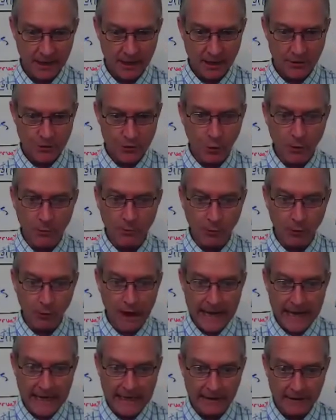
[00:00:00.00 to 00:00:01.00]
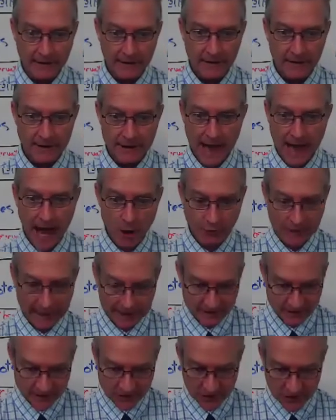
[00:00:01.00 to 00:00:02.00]
Your brain now
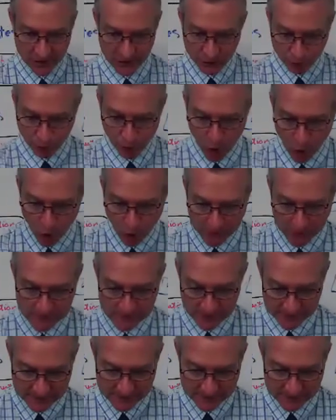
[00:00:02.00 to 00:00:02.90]
gets to this road and says